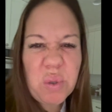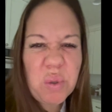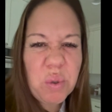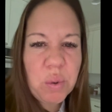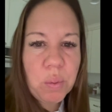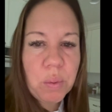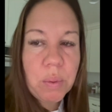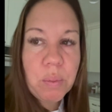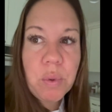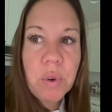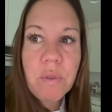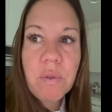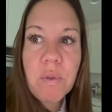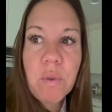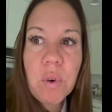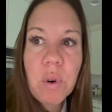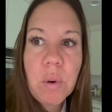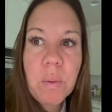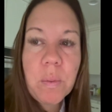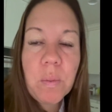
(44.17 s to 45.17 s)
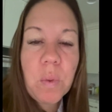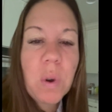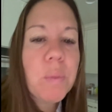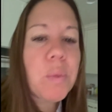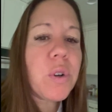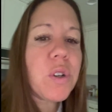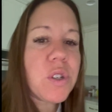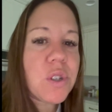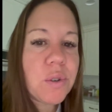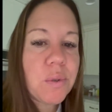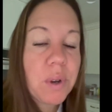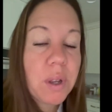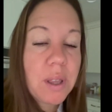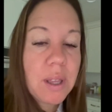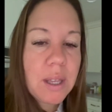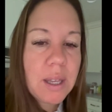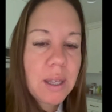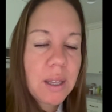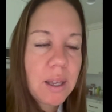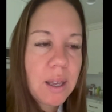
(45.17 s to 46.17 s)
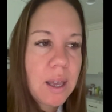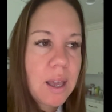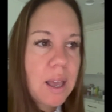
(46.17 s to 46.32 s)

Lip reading: or 1.4, 1.2, I think.